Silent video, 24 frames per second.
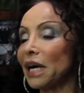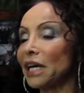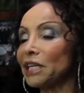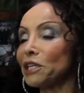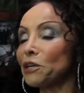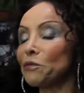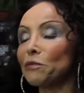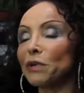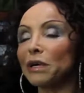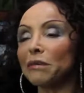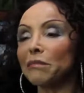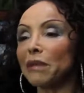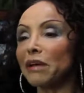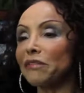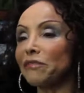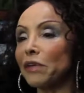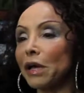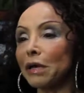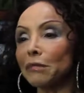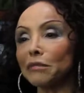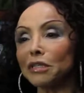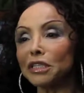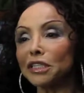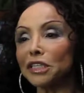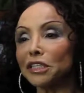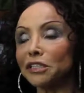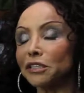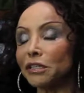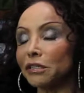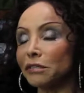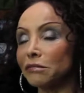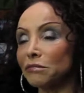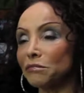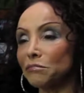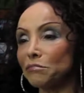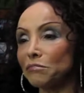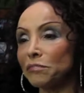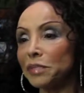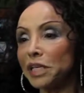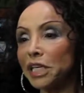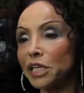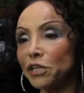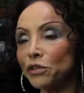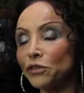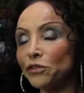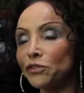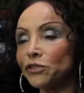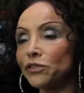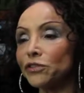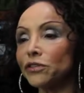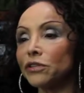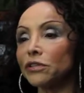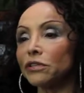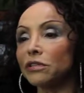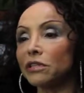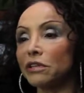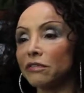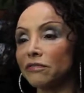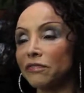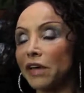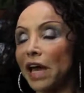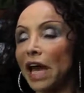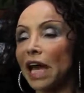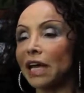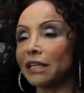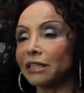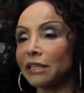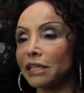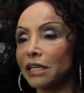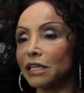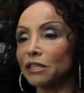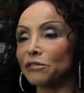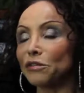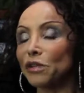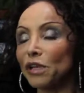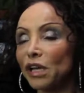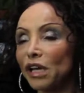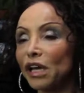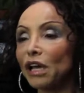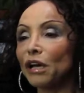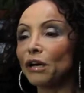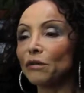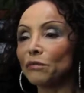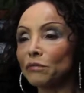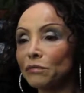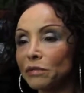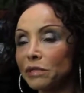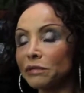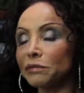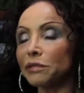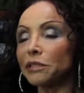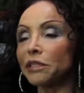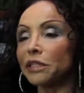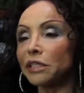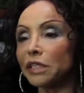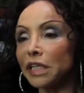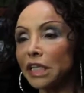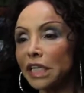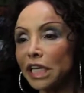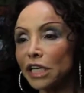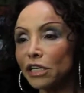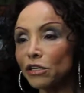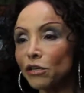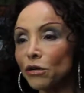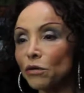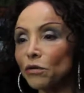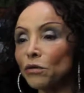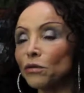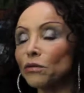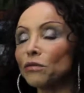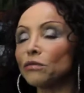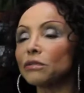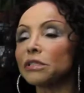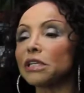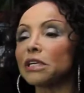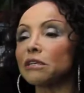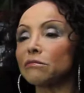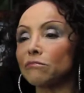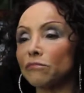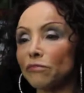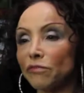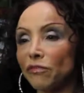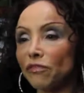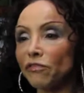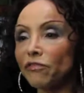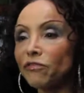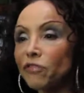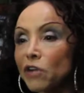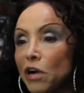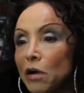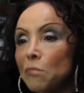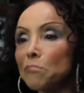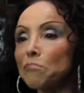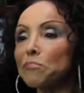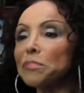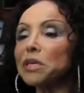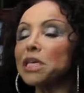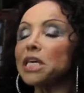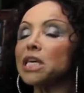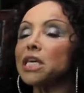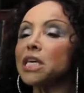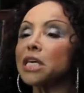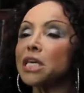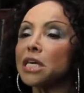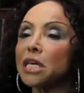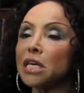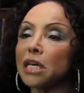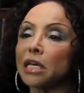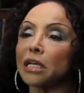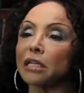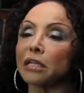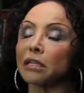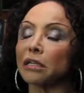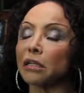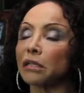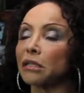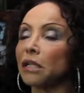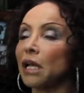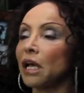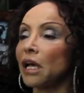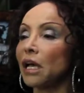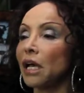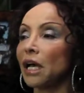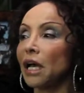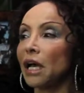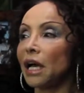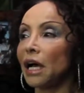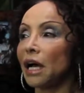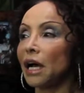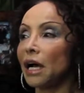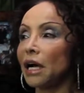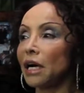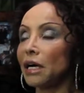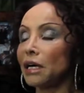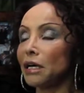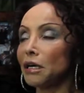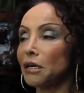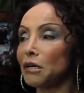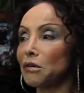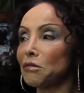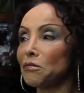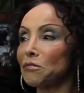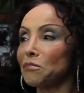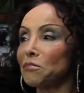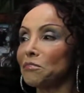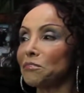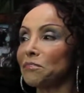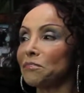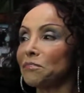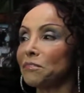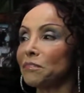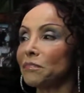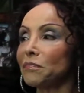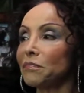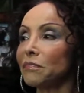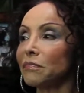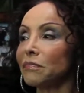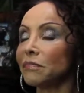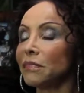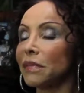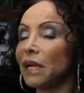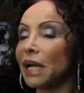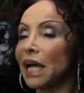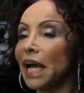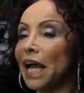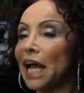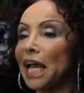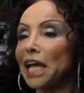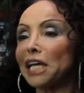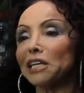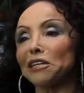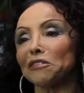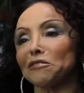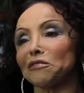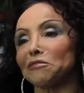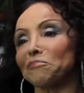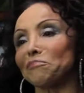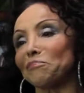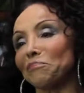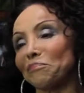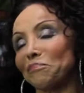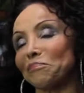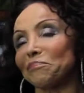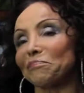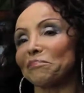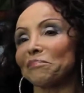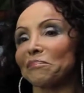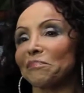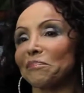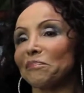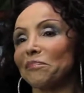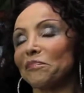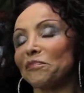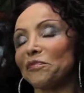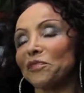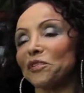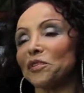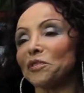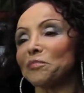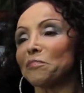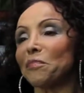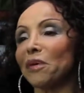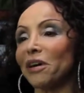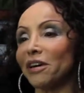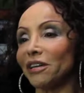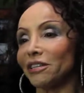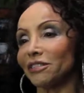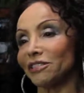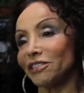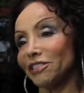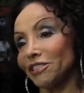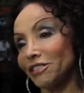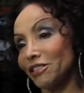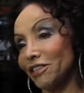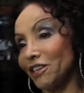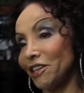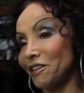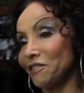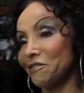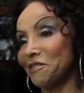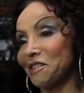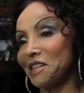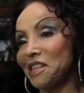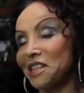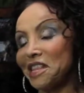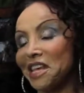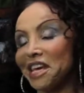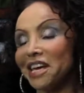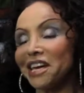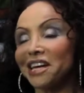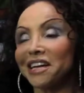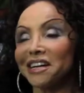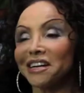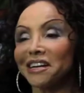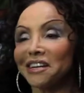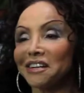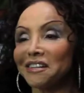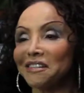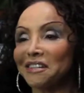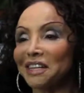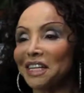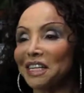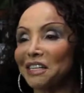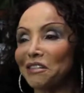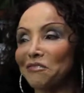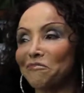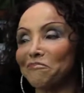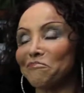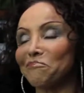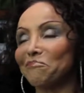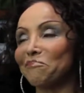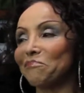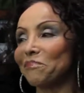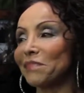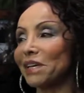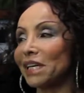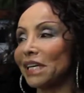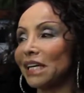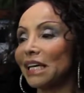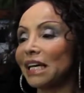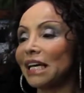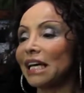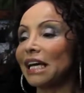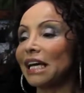I didn't want my family to be used to the fact that we were going to get old and frumpy, and I had a few bulges here and there, and